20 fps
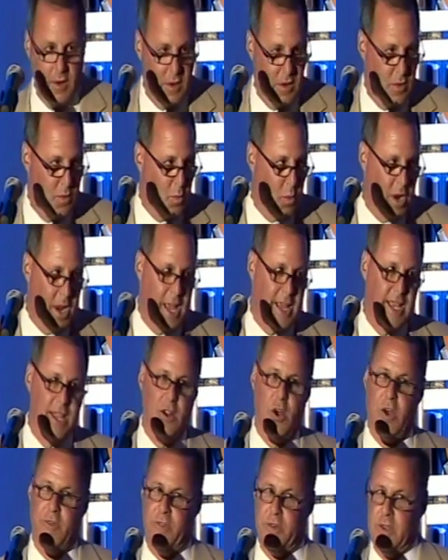The one I get
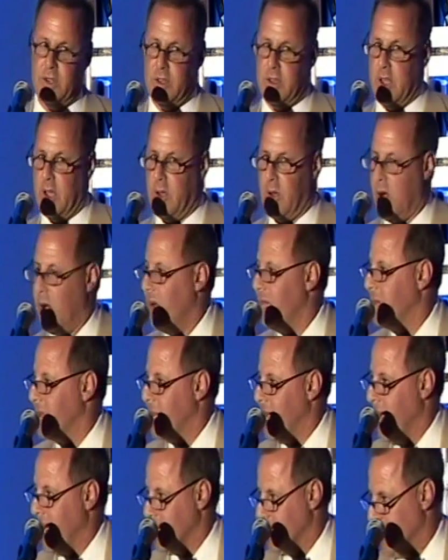often
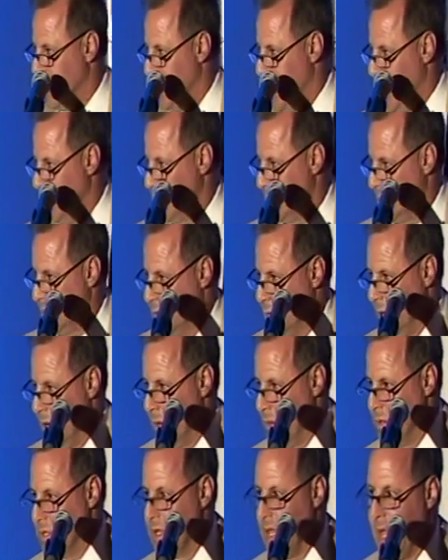asked the most is what it
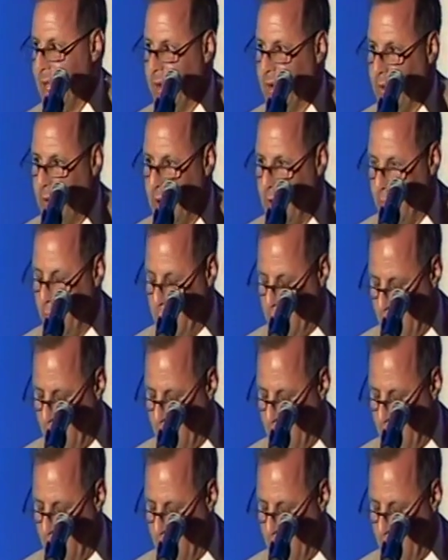was like growing up with